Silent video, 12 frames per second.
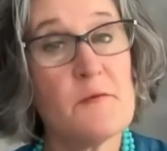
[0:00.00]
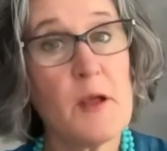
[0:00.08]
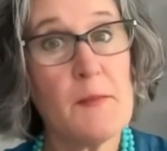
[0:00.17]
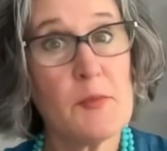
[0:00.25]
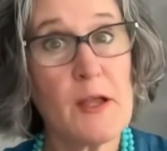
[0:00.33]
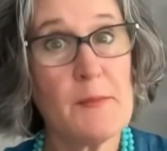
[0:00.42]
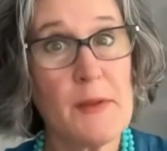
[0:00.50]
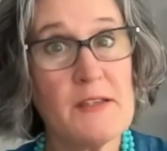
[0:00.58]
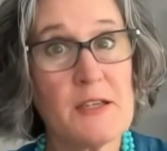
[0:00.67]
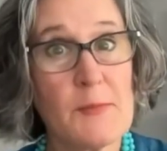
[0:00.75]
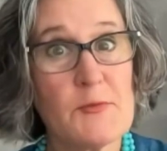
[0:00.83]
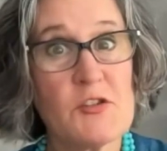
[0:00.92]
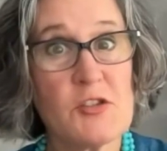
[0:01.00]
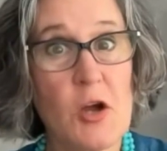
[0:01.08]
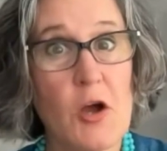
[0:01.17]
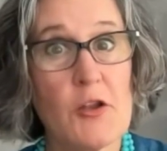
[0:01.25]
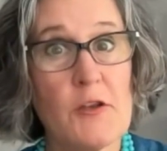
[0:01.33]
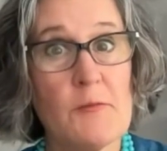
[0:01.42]
and plant-based options
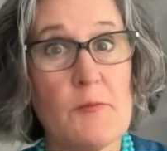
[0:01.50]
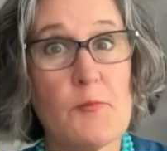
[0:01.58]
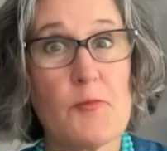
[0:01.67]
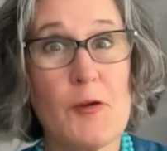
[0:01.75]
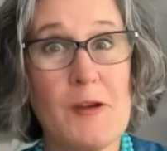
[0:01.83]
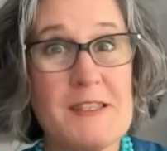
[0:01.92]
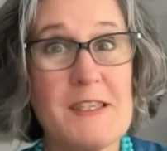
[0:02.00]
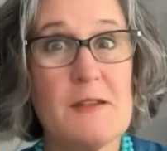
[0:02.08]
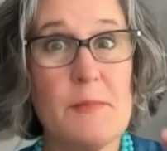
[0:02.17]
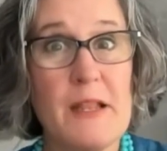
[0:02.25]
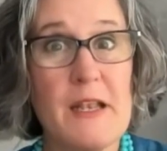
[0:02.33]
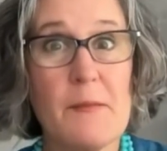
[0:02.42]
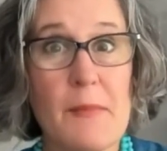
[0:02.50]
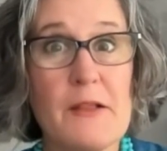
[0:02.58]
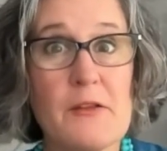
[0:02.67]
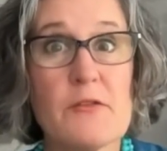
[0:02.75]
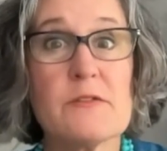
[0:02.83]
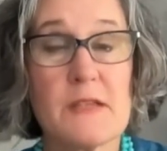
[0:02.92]
on printed meeting
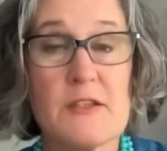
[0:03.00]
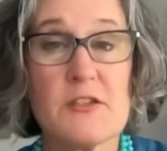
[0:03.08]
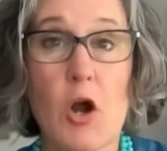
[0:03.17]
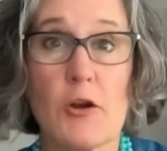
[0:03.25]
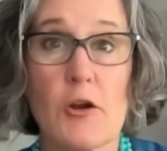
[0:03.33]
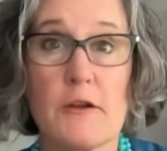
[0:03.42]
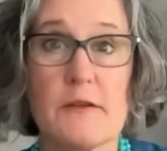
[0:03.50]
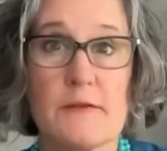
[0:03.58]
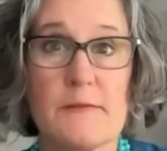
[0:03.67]
menus is hard right.